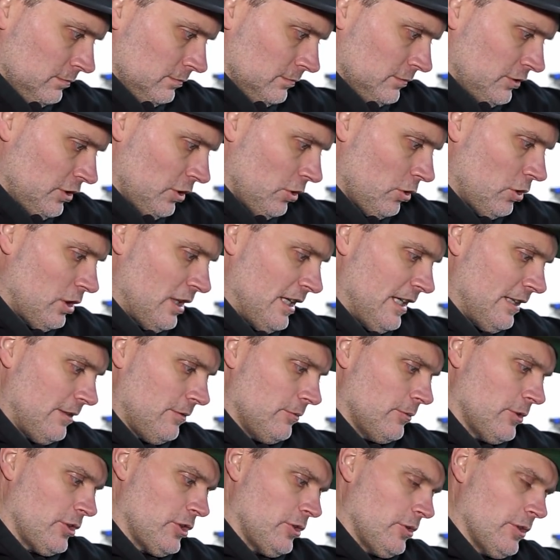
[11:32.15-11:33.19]
So Clayton,
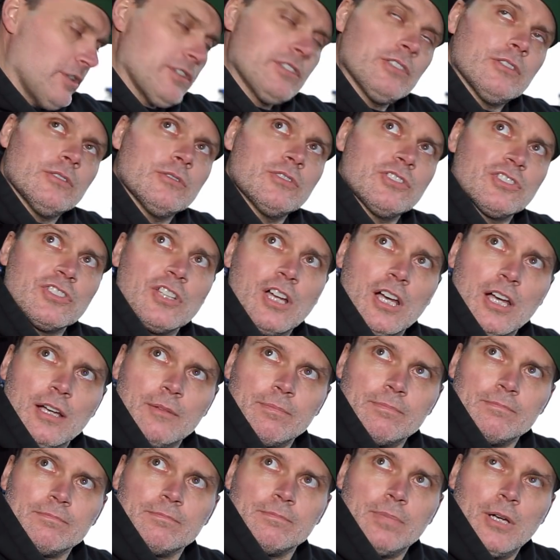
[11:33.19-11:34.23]
we're going to stop,
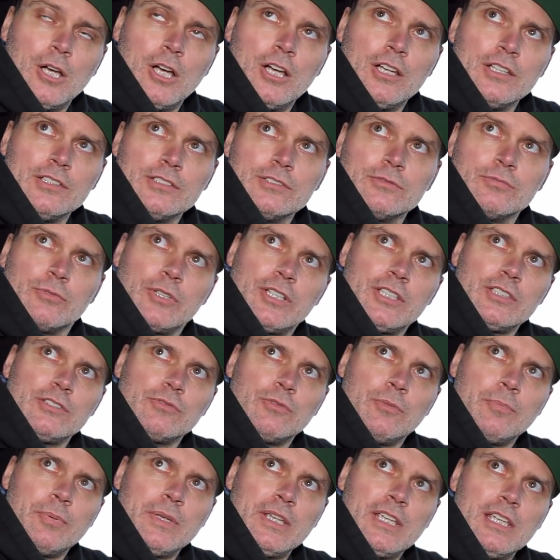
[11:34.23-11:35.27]
pause, rinse,
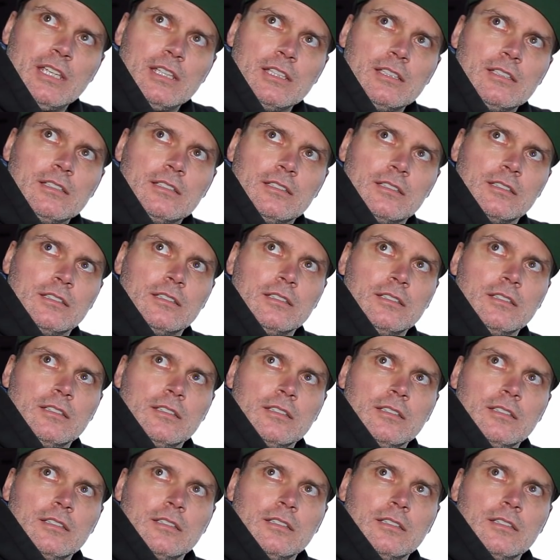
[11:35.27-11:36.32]
repeat,
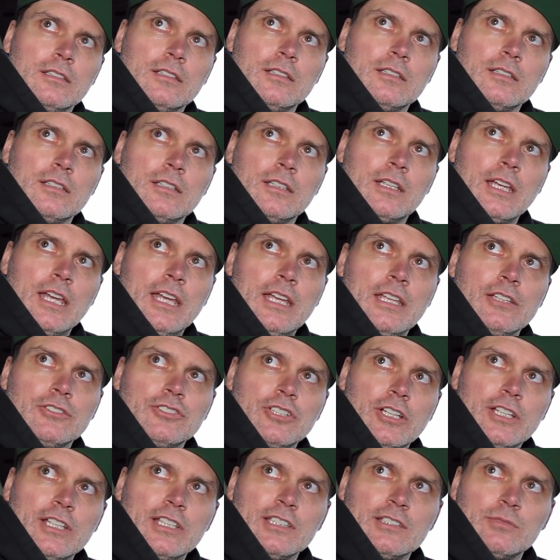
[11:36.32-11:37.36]
and
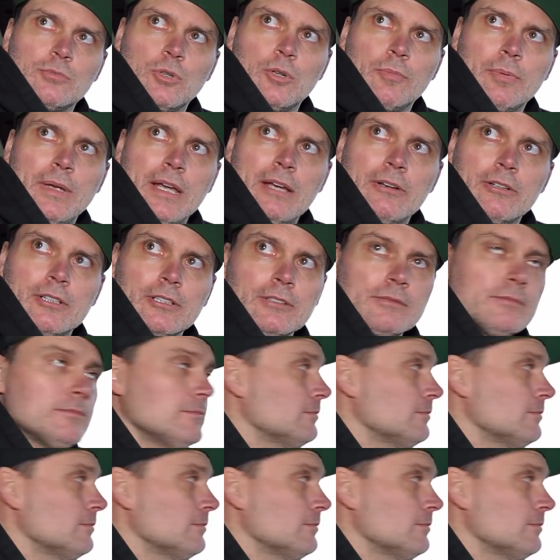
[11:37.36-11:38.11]
try to get some more power.